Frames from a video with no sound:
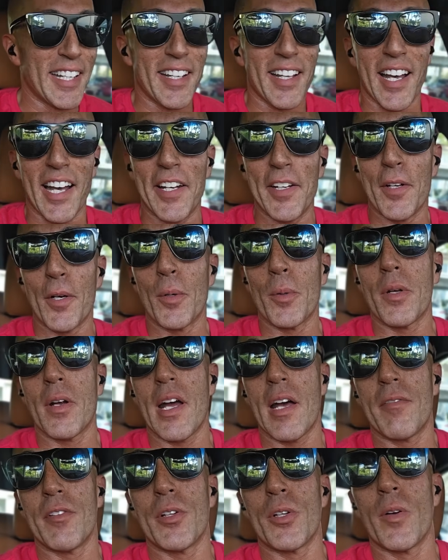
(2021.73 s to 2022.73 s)
I know you're
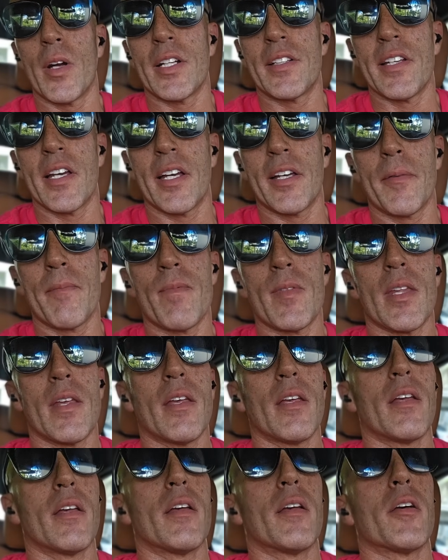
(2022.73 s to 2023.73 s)
having a great day,
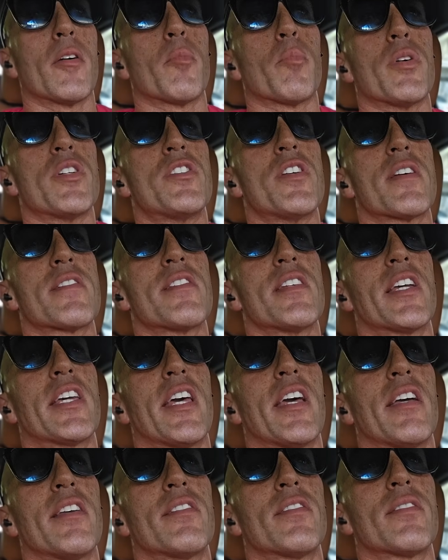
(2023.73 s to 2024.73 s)
but just in
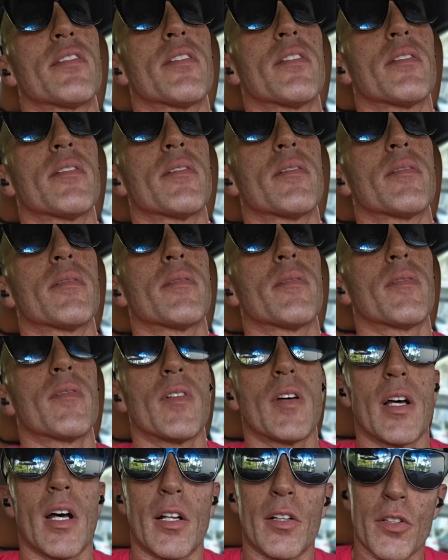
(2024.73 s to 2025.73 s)
case,
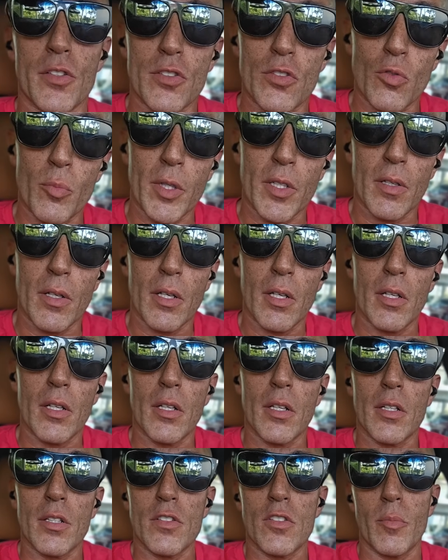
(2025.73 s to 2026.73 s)
I'll assume it
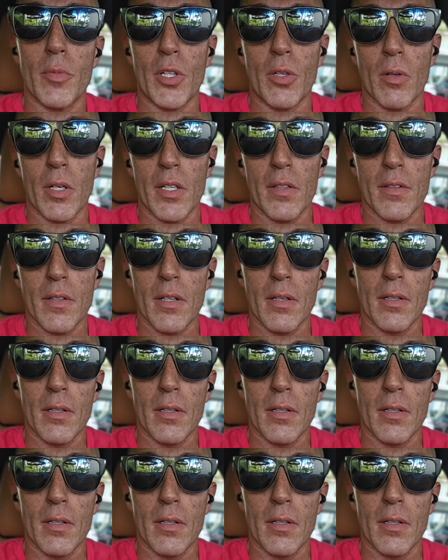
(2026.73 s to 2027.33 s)
to be great.